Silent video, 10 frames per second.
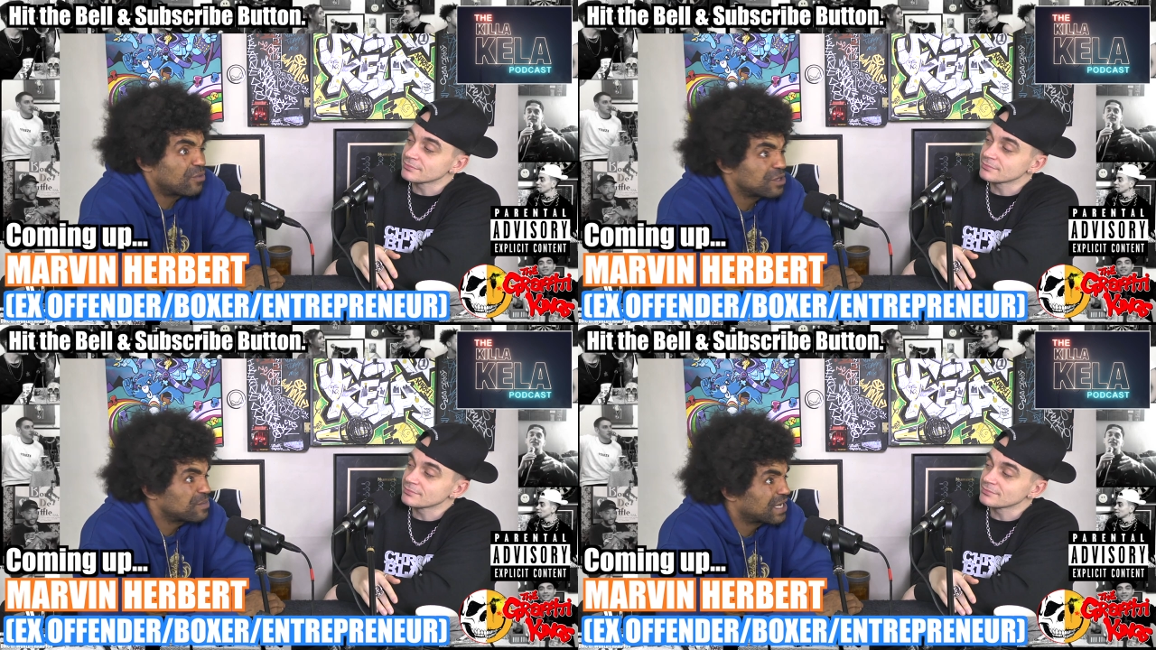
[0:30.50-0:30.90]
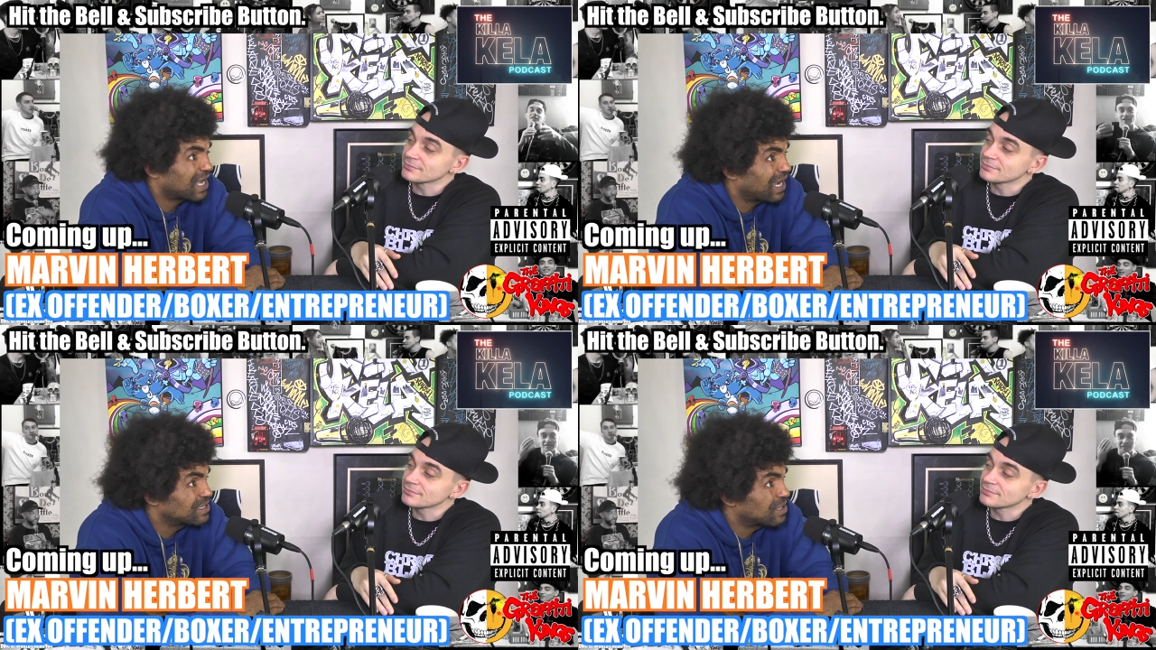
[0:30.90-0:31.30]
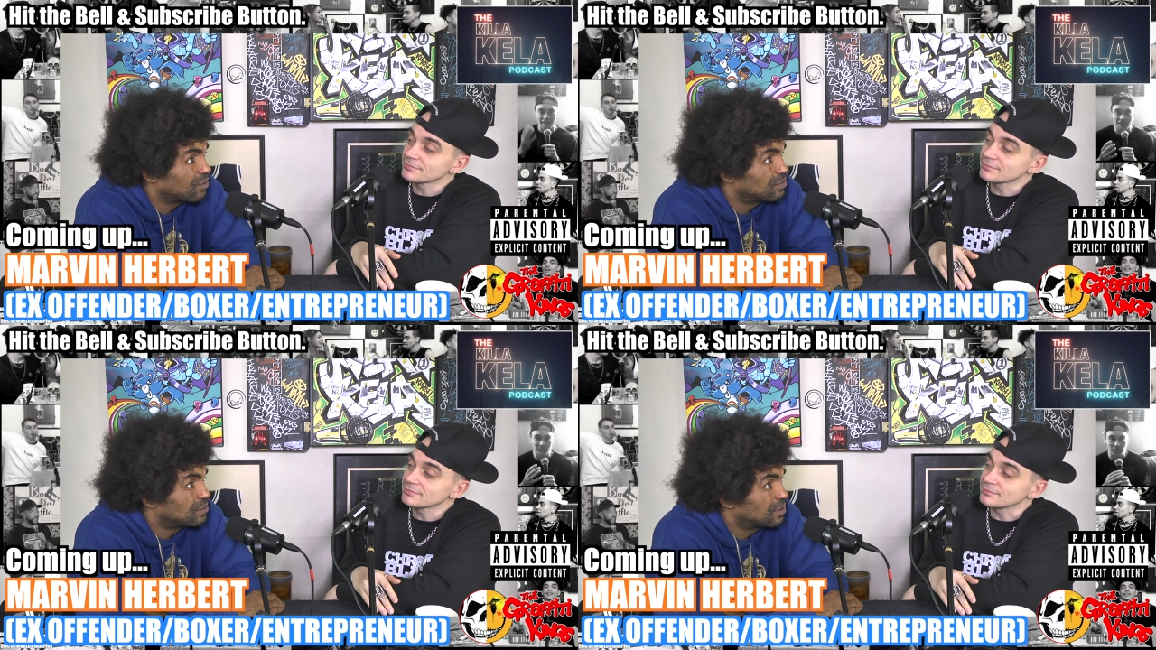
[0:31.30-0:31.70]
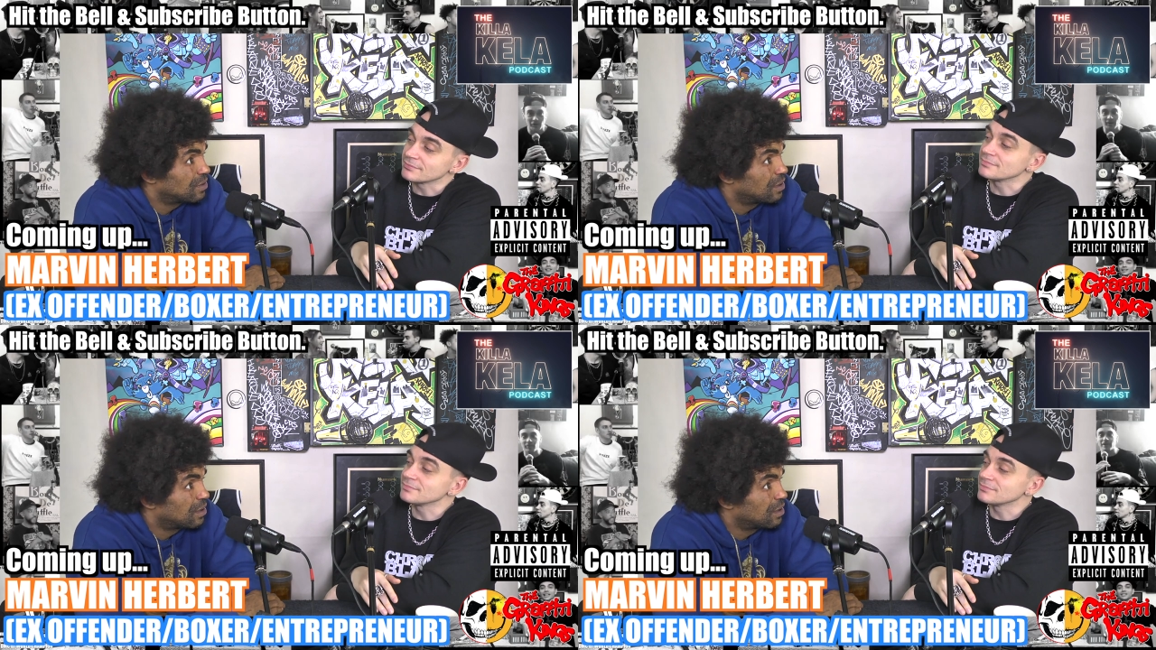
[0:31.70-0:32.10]
Speaker 1: everybody be Keiko.
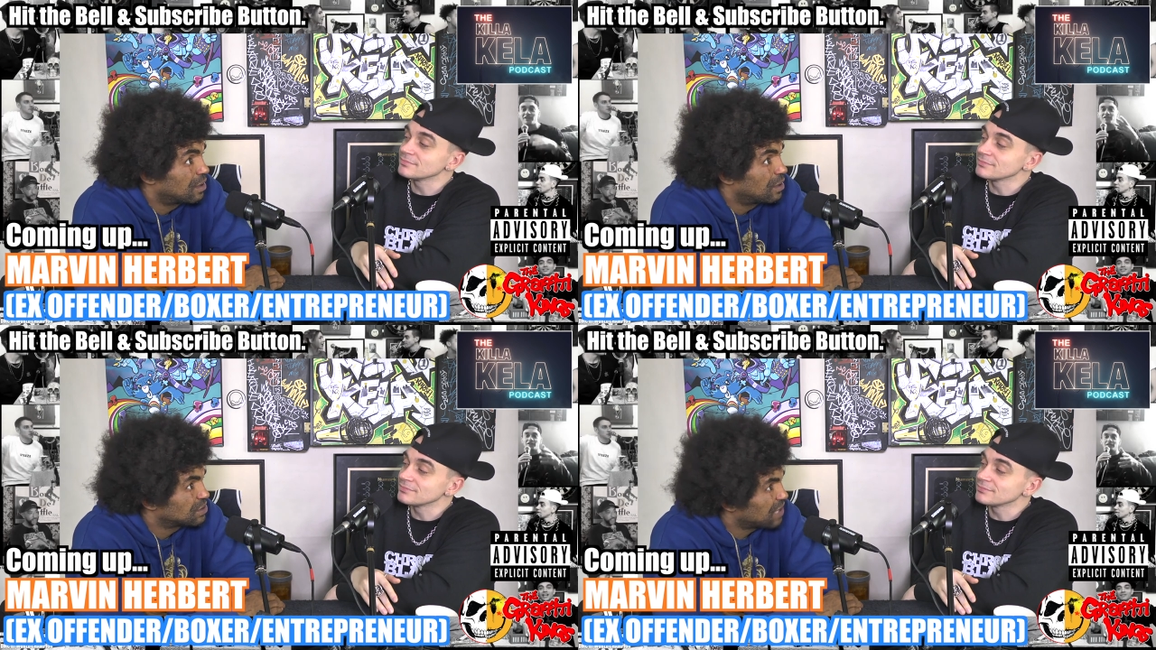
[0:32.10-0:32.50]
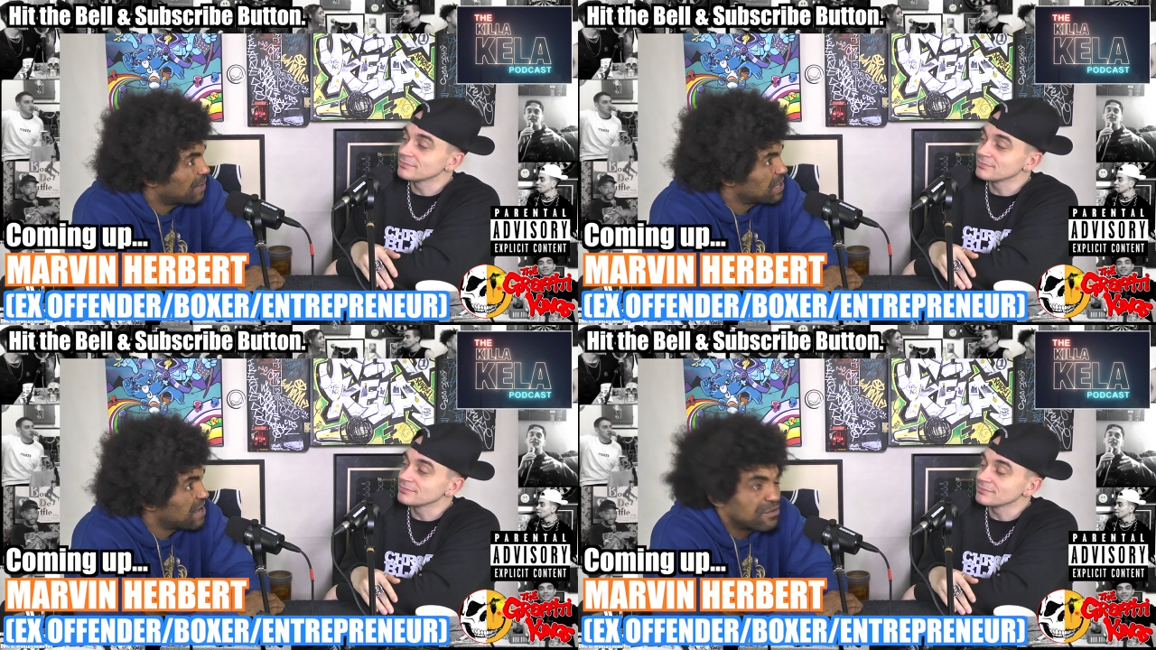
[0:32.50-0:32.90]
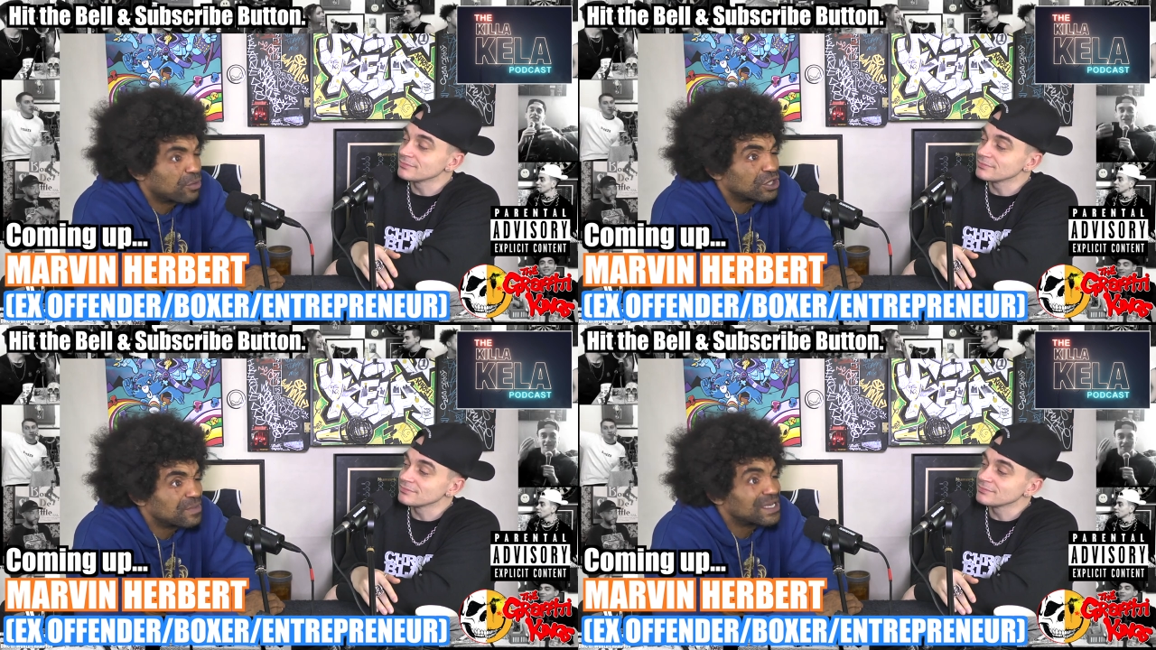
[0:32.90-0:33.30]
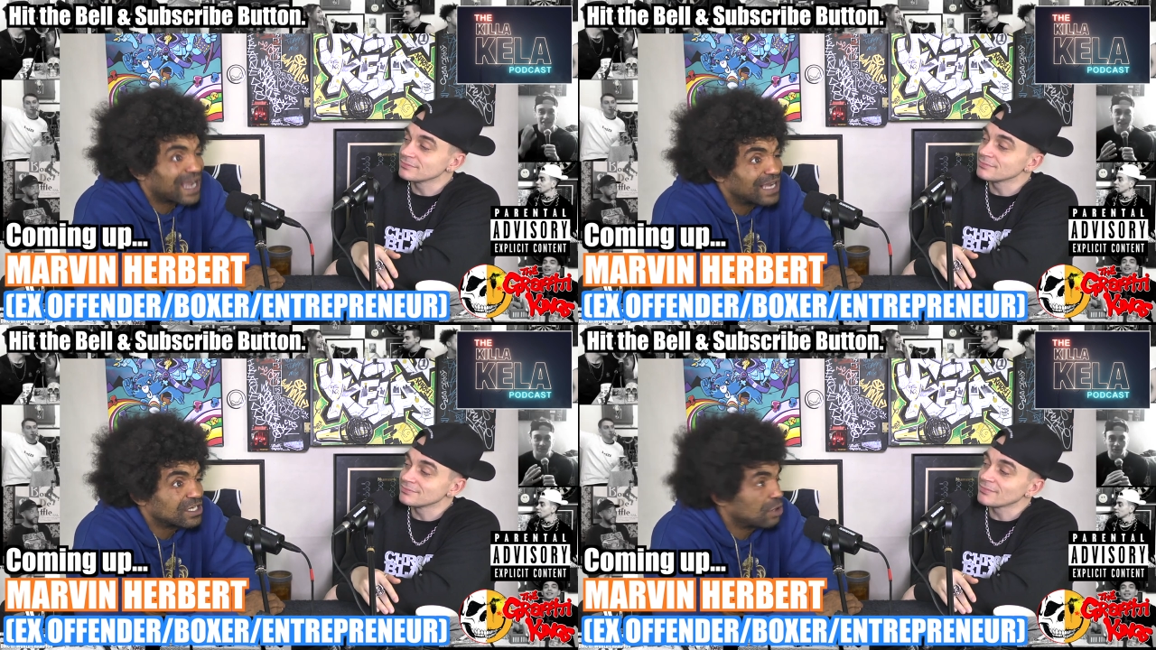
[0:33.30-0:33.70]
Mm. Do you know I mean? Everybody would be
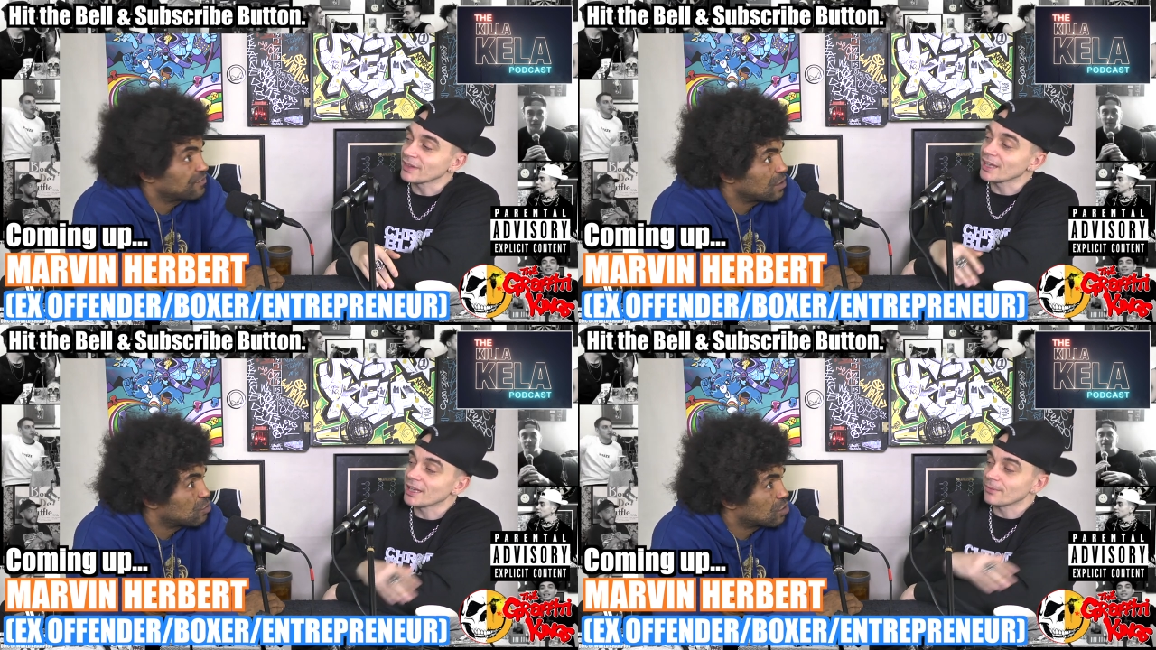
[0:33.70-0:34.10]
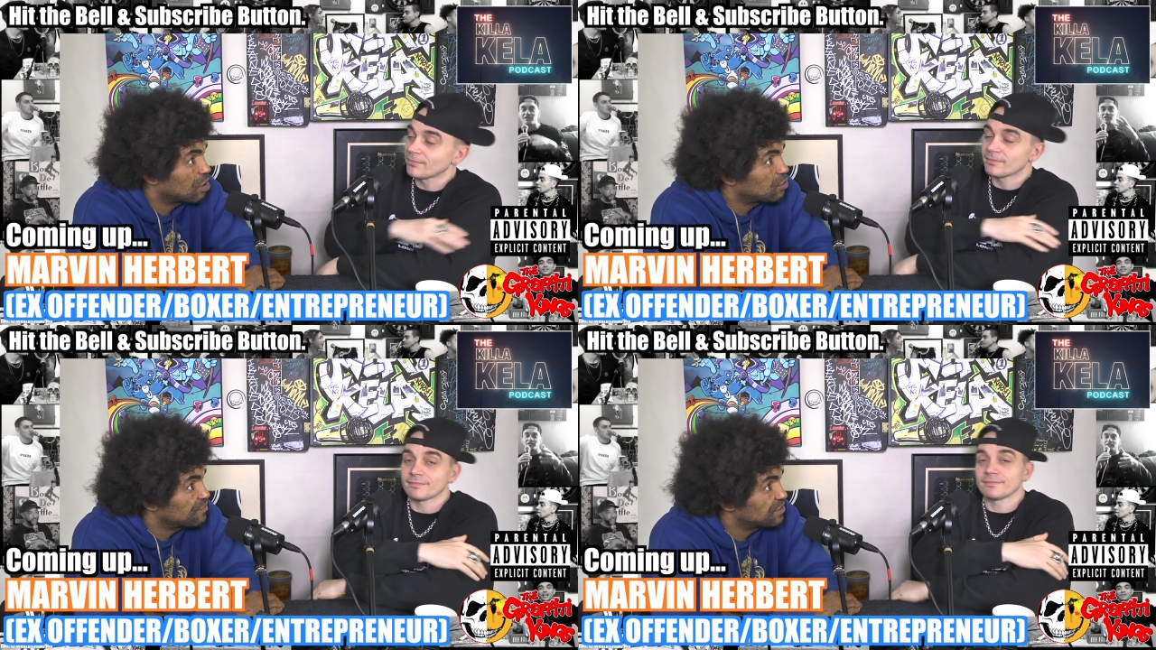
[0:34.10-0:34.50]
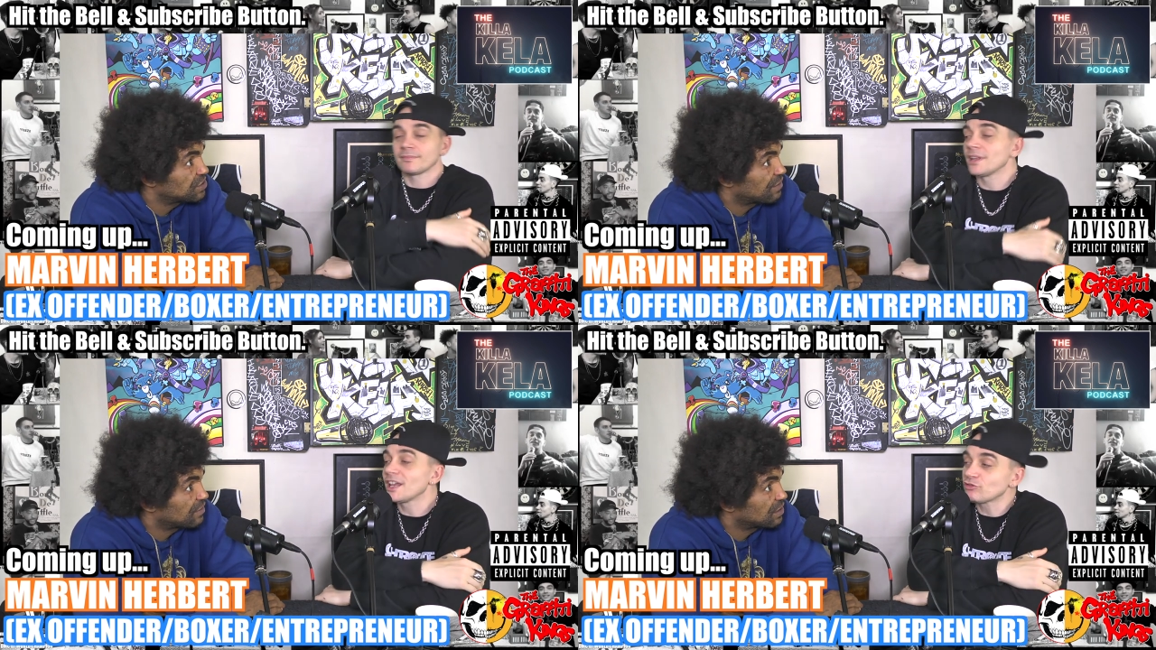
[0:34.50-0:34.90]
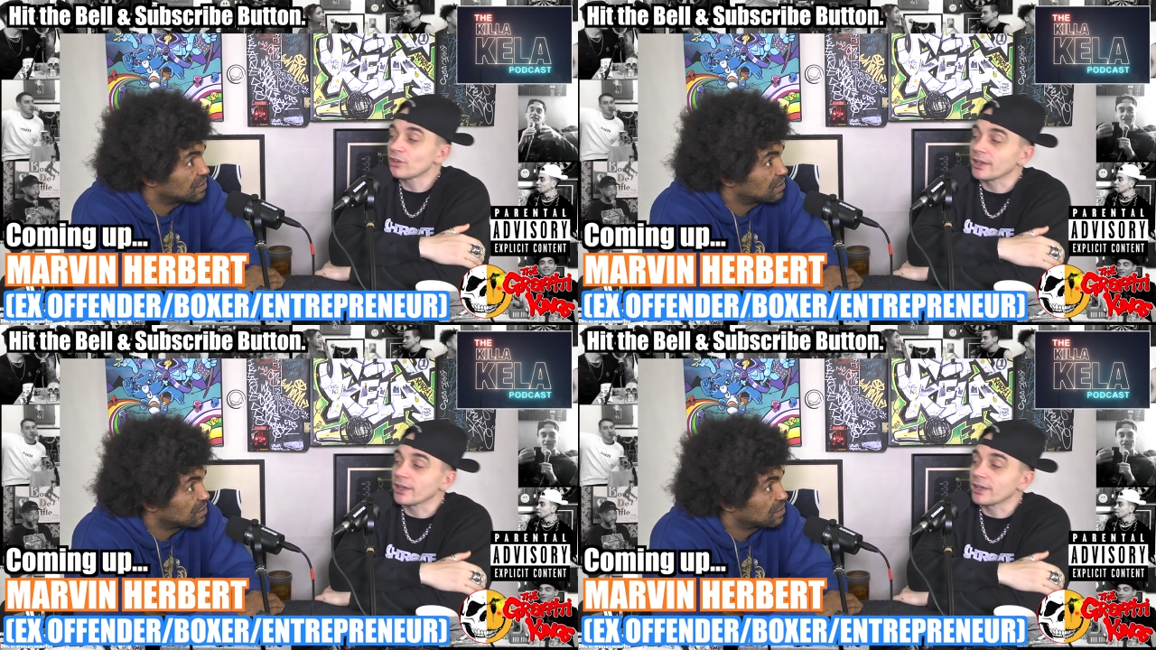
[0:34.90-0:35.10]
Keiko if they yeah. all got on with each other. That's